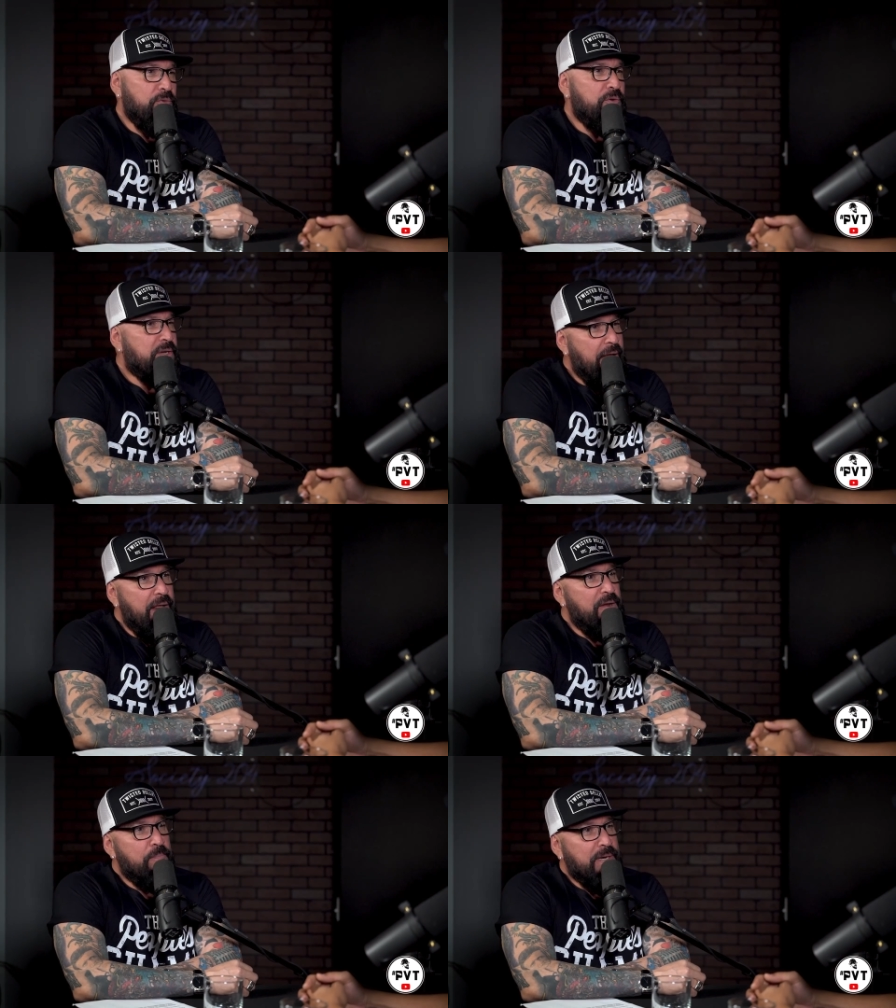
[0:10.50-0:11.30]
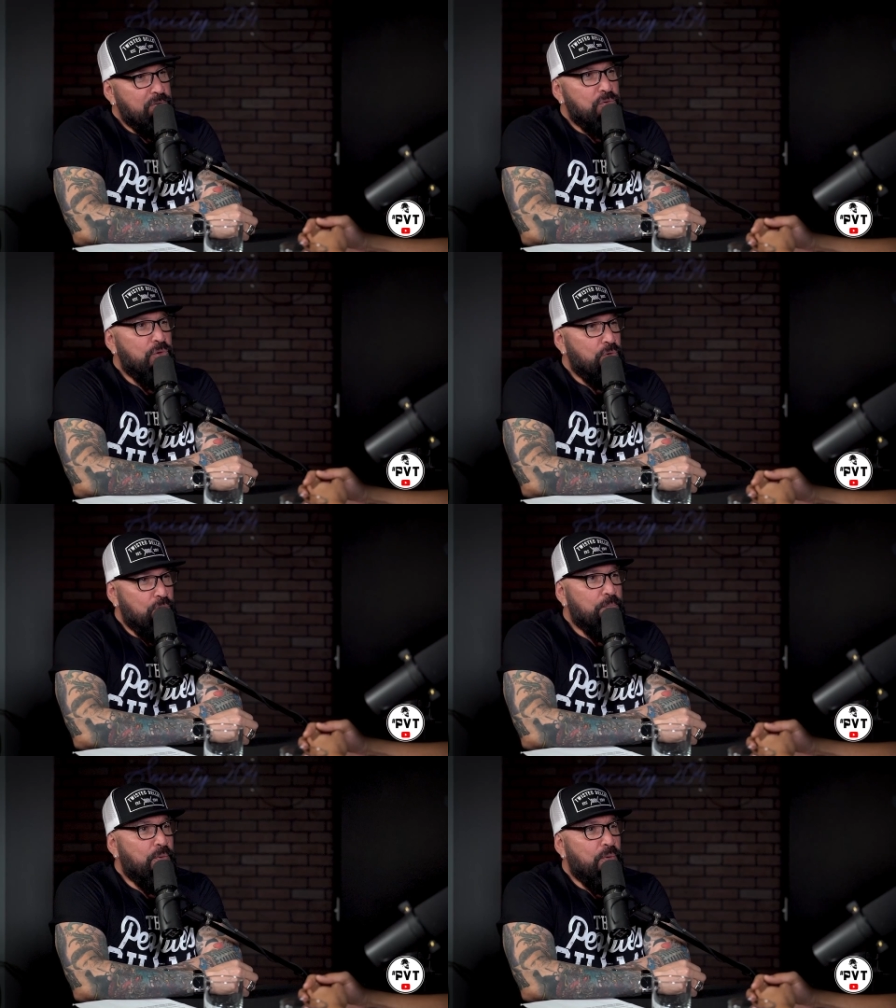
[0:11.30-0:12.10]
your dad mean to
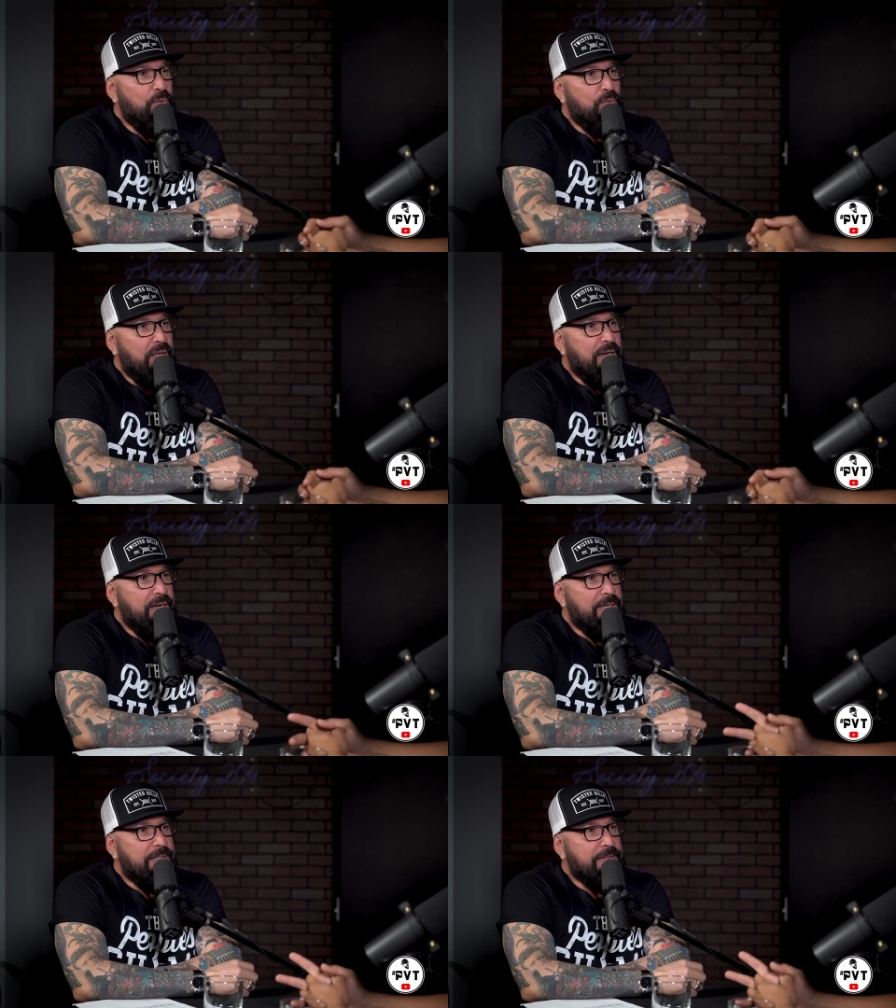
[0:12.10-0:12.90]
you, bro? Like,